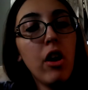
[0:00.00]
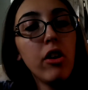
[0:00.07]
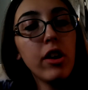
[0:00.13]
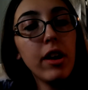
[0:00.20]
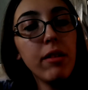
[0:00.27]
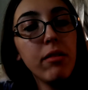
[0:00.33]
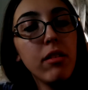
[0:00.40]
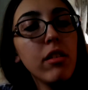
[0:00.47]

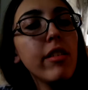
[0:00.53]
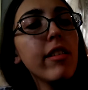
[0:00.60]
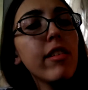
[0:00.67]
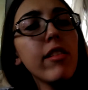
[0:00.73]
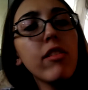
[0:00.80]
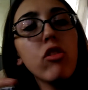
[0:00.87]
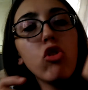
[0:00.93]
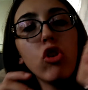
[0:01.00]
Okay, so
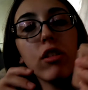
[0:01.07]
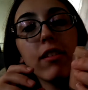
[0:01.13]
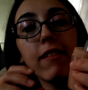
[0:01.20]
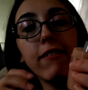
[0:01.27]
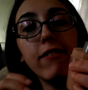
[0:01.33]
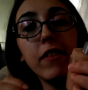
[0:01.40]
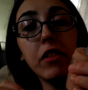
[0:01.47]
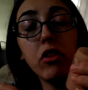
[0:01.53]
this is just
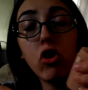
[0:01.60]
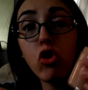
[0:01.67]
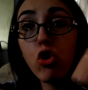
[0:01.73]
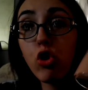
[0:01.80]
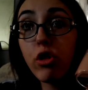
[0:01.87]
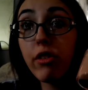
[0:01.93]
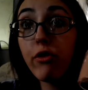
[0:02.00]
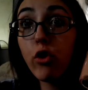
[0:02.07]

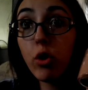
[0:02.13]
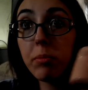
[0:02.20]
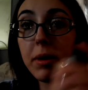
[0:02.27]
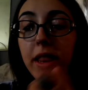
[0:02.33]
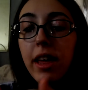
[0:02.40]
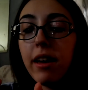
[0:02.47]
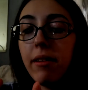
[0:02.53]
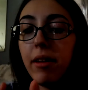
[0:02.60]
Physicians
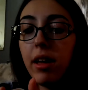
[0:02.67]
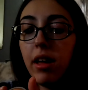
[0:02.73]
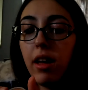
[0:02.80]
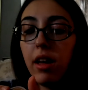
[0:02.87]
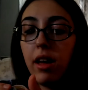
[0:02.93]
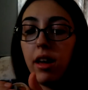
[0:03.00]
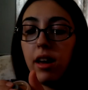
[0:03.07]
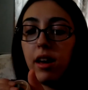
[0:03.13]
Formula.
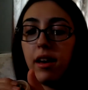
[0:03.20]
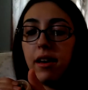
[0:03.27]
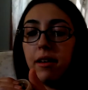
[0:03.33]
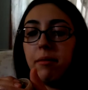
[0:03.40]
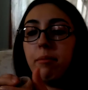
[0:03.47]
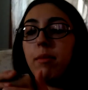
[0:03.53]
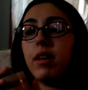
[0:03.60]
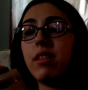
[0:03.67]

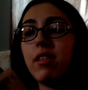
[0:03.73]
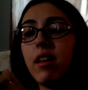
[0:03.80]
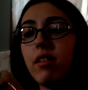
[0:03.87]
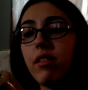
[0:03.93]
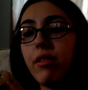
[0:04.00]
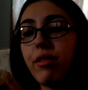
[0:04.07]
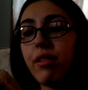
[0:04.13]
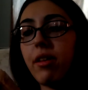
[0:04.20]
Um, it
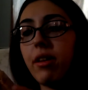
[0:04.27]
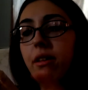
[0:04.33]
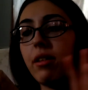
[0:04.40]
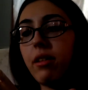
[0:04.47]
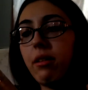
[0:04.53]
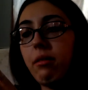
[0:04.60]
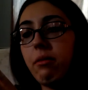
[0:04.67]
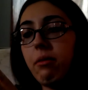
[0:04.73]
says it's
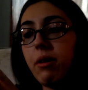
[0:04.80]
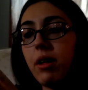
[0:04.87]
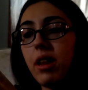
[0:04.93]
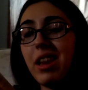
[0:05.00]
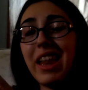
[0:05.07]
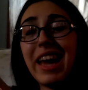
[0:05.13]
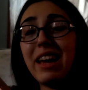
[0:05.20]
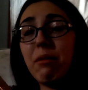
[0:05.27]

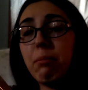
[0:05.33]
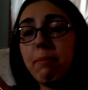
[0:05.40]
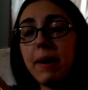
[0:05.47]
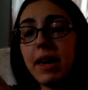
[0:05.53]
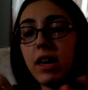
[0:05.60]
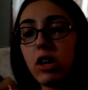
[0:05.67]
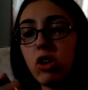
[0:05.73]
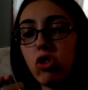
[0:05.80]
in light
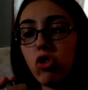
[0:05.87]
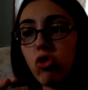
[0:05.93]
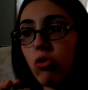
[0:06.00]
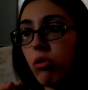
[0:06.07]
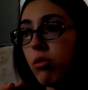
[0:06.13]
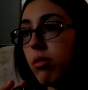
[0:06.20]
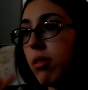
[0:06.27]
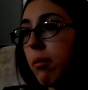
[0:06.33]
beige
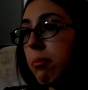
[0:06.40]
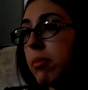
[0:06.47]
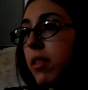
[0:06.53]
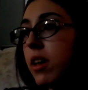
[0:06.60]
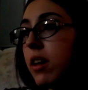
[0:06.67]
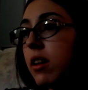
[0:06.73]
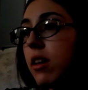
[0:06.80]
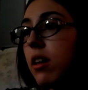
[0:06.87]
or
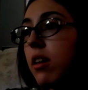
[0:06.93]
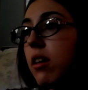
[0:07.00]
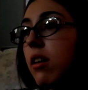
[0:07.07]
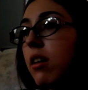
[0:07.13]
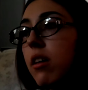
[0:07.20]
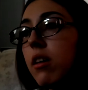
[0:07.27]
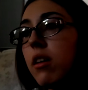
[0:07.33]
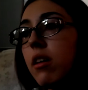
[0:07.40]
something.
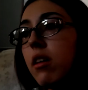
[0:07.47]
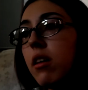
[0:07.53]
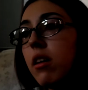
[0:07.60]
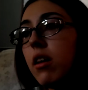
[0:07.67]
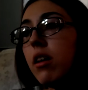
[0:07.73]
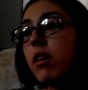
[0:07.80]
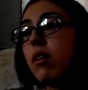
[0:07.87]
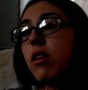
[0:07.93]

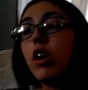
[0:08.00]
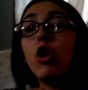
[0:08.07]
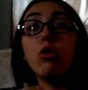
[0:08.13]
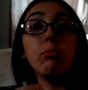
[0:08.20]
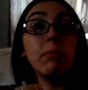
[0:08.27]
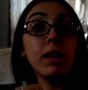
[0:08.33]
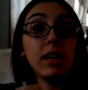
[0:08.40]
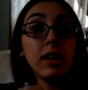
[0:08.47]

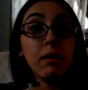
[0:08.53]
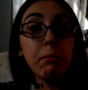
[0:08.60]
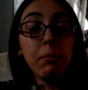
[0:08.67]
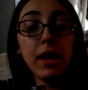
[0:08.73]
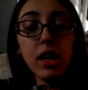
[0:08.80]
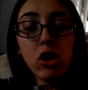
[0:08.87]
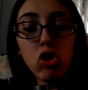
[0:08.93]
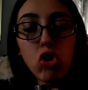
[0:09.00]
Oh, medium
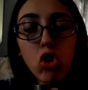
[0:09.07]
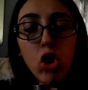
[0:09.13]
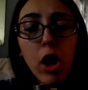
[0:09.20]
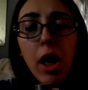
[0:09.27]
beige.